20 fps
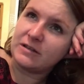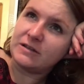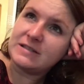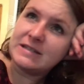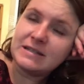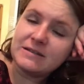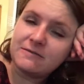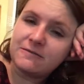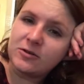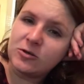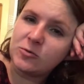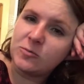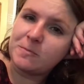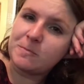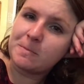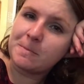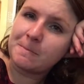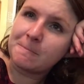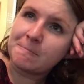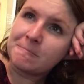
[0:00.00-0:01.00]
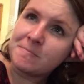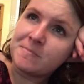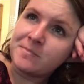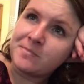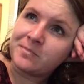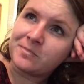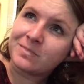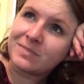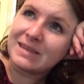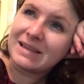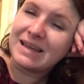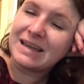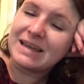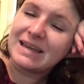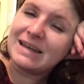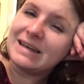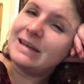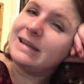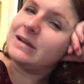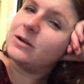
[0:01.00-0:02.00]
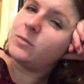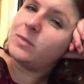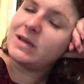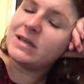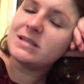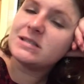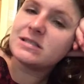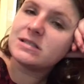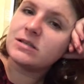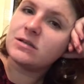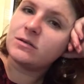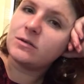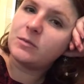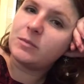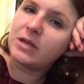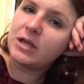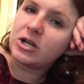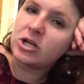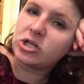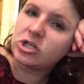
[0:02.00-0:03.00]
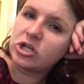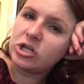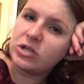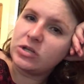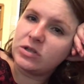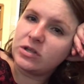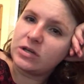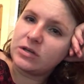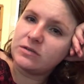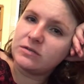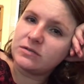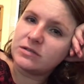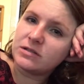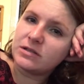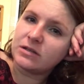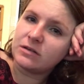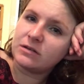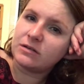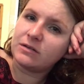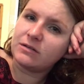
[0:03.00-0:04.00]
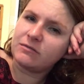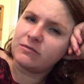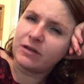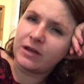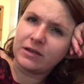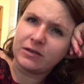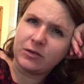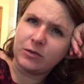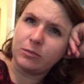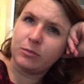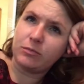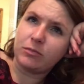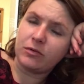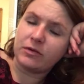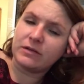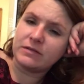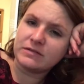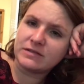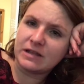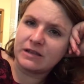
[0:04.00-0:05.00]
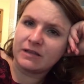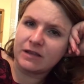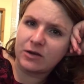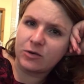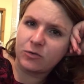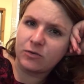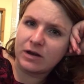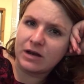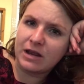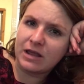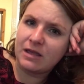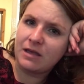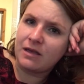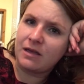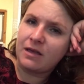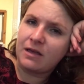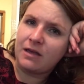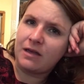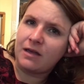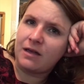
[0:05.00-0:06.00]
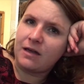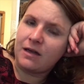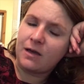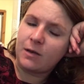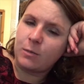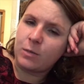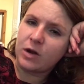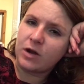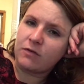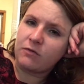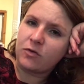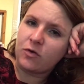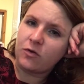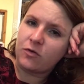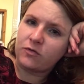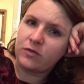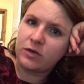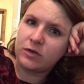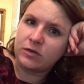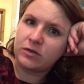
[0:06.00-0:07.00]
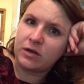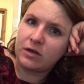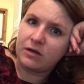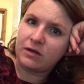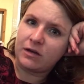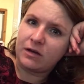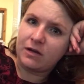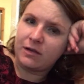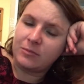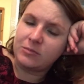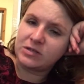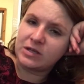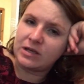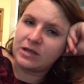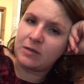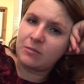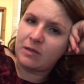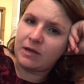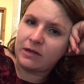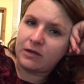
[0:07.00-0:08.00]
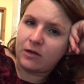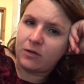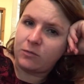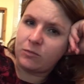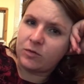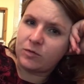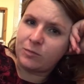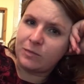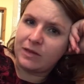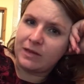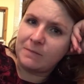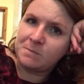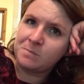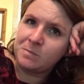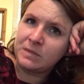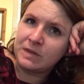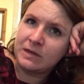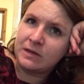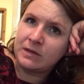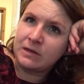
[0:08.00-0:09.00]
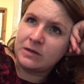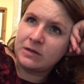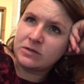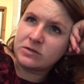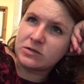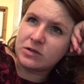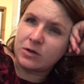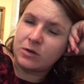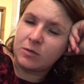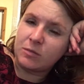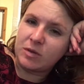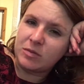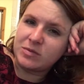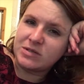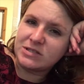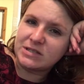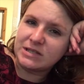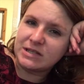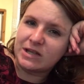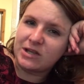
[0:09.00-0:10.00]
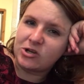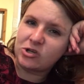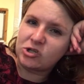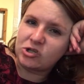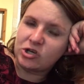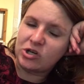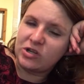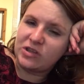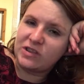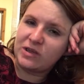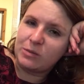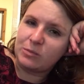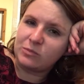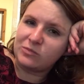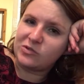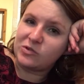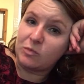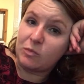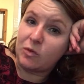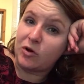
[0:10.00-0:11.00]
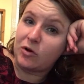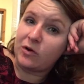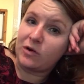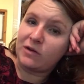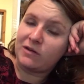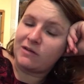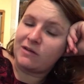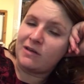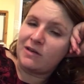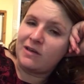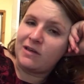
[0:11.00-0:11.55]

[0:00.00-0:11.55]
I did film like a little bit, so I'll be able to show you those, and in fact you've probably seen that already. Um, and I've got a few that I'm taking back home with me, so I'll maybe sit down and show you them tomorrow.